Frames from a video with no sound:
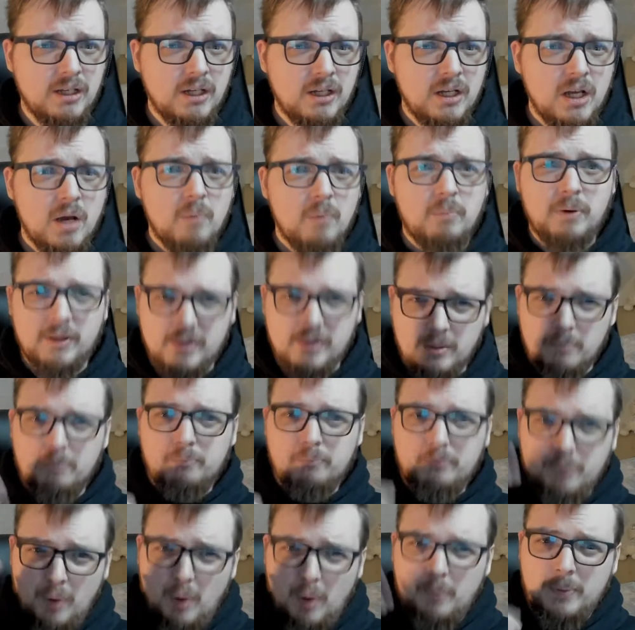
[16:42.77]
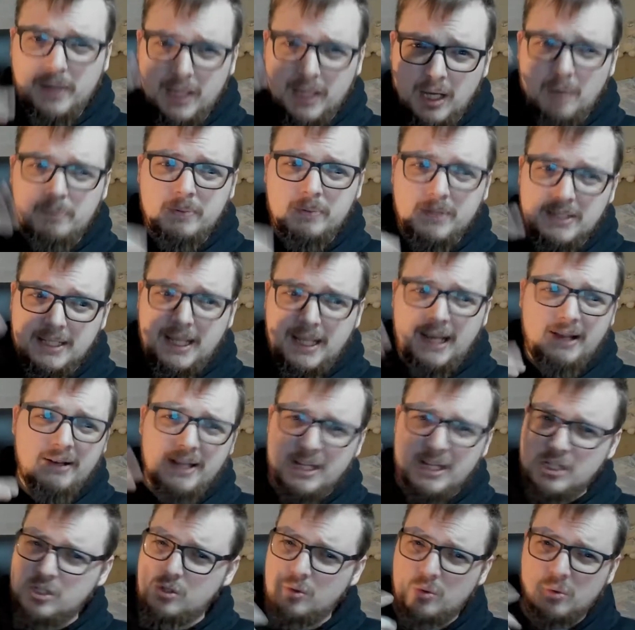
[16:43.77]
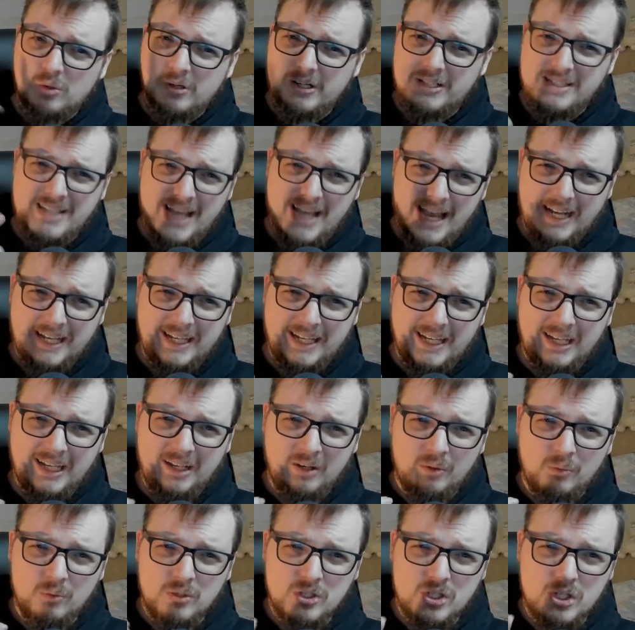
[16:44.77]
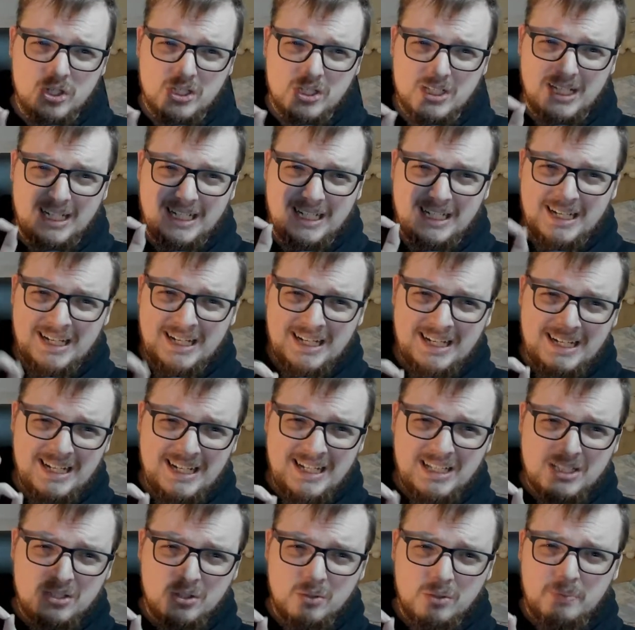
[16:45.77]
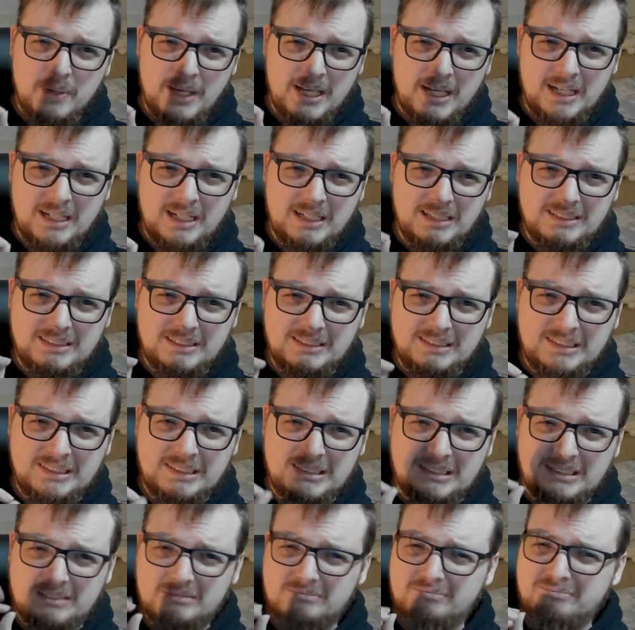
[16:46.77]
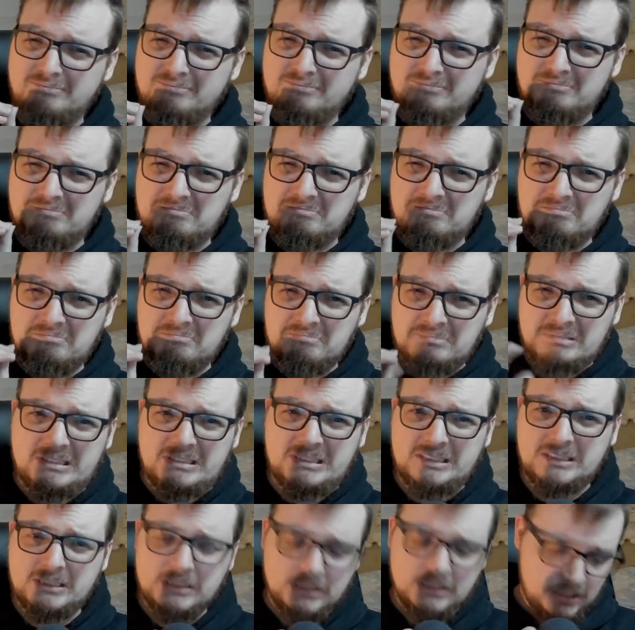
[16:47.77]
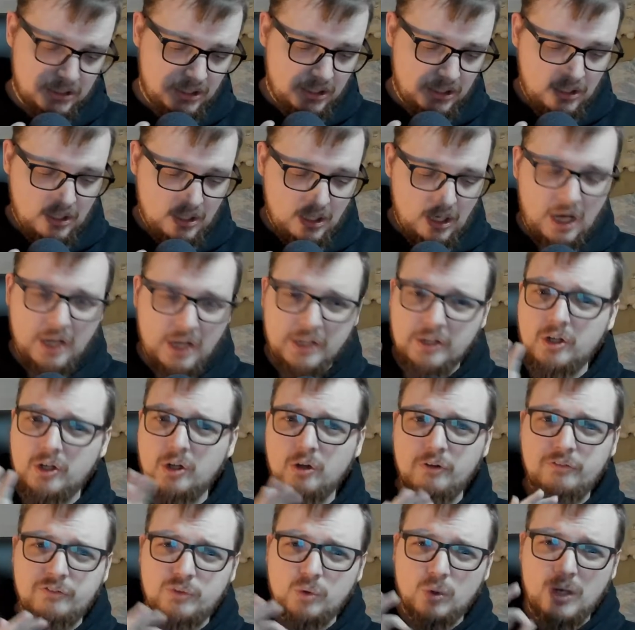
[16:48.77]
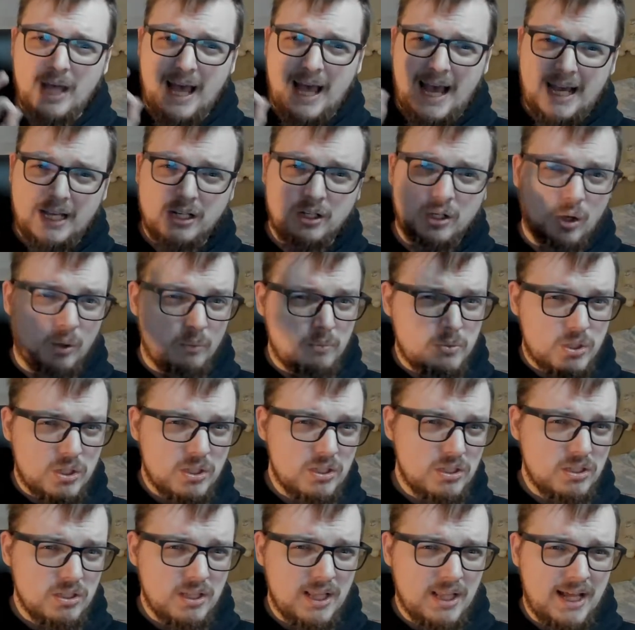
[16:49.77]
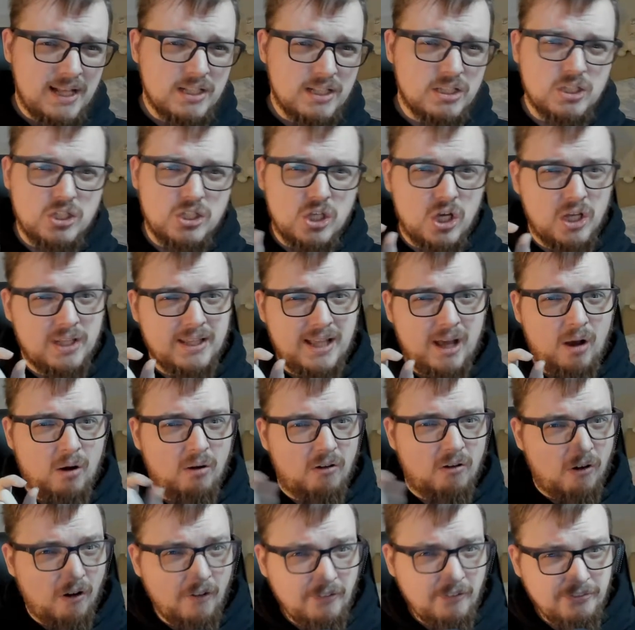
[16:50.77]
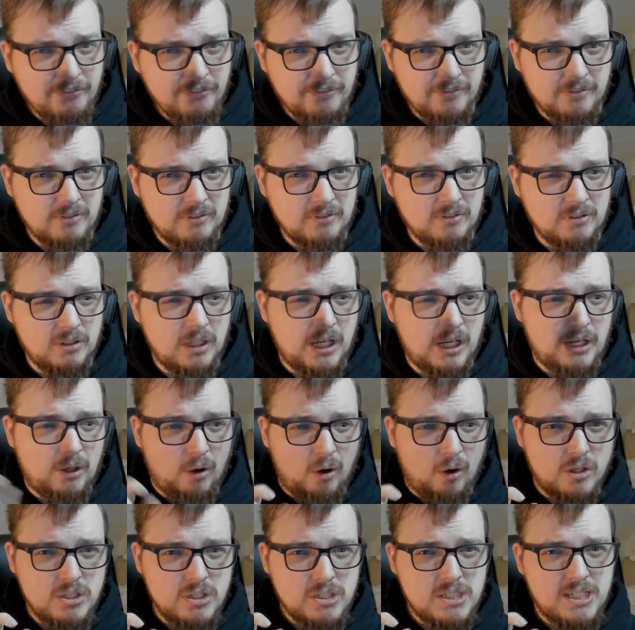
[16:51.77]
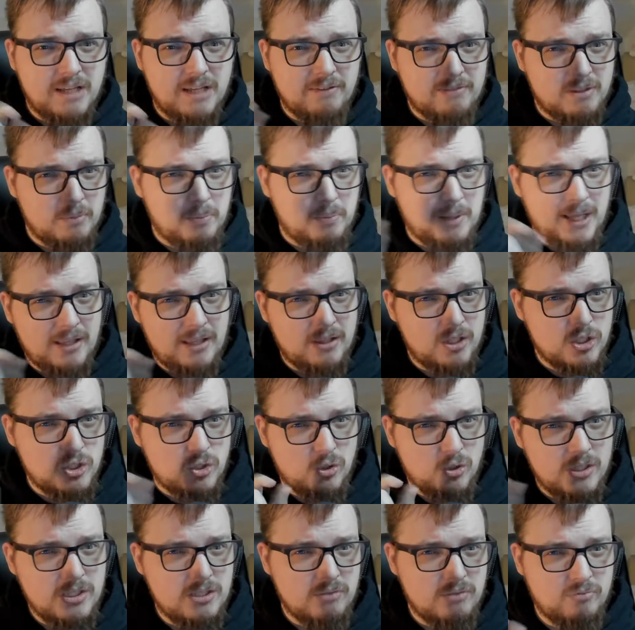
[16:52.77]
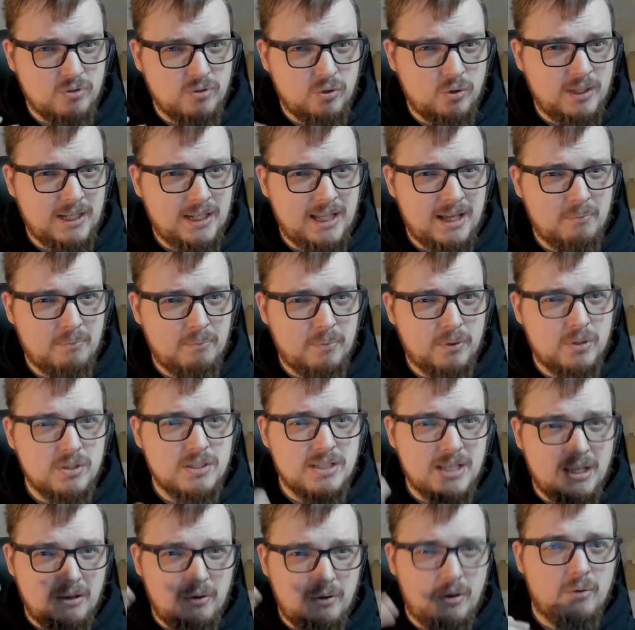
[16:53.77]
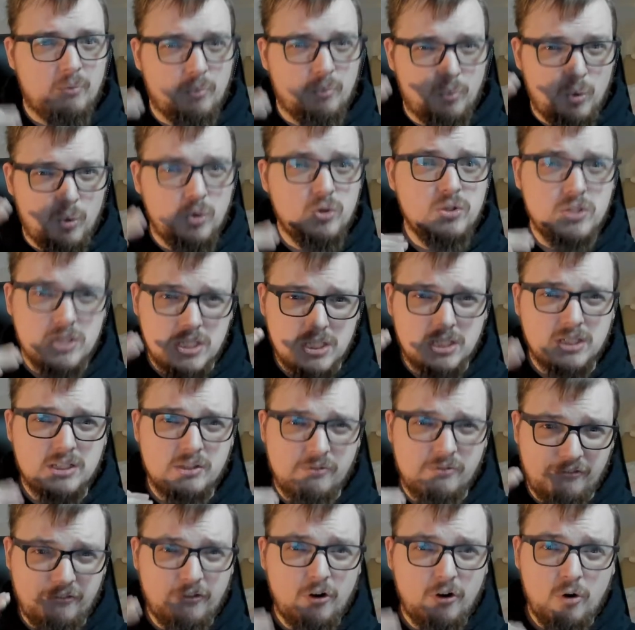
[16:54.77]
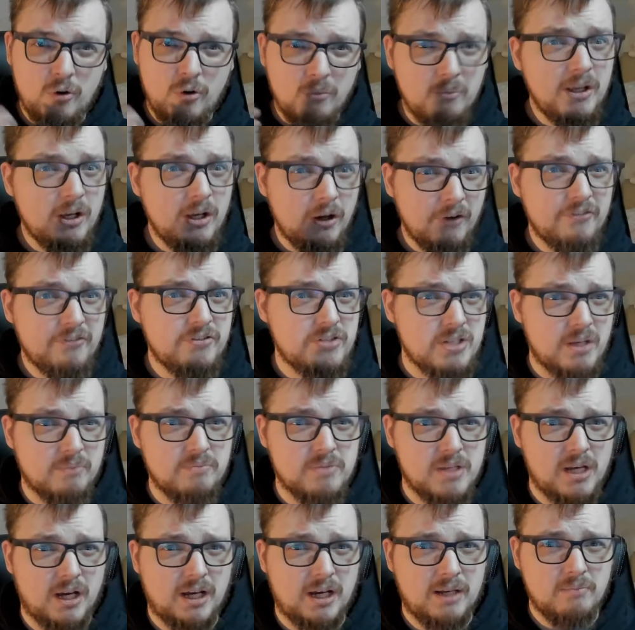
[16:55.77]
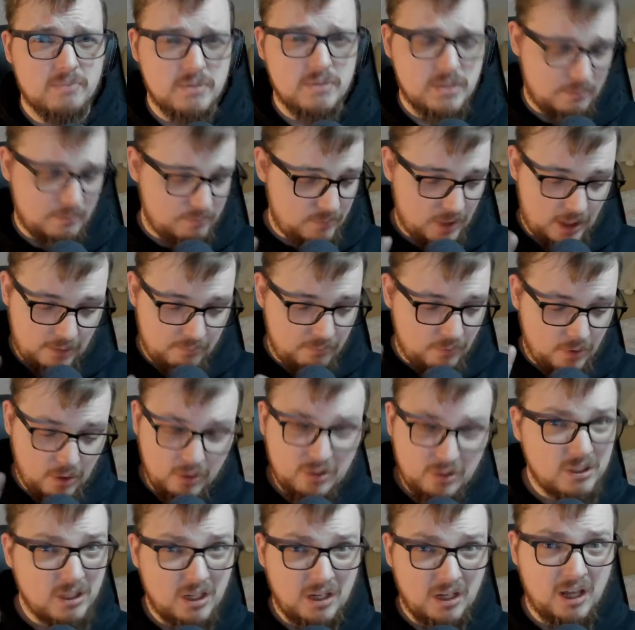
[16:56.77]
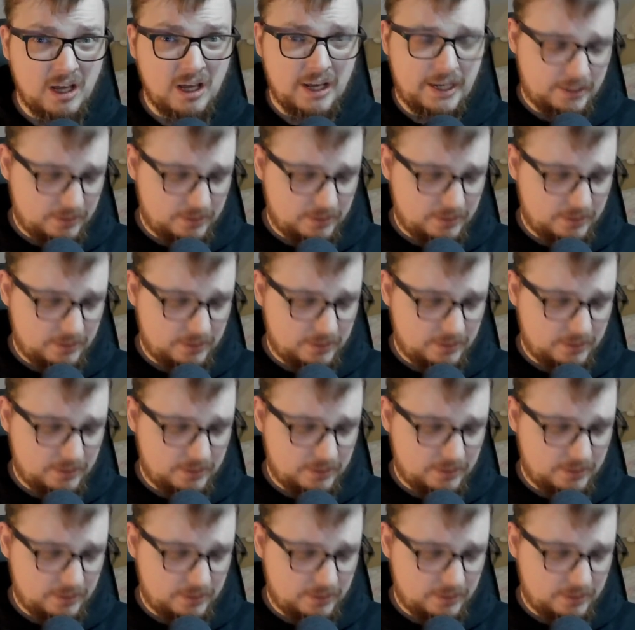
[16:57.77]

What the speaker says: but the bobbing up and down as you were attacking was just a little bit just meh. I don't know if you want to add an option to that to turn that off and on to give the player the choice of doing that, because it was throwing me off sometimes. I'm not gonna lie.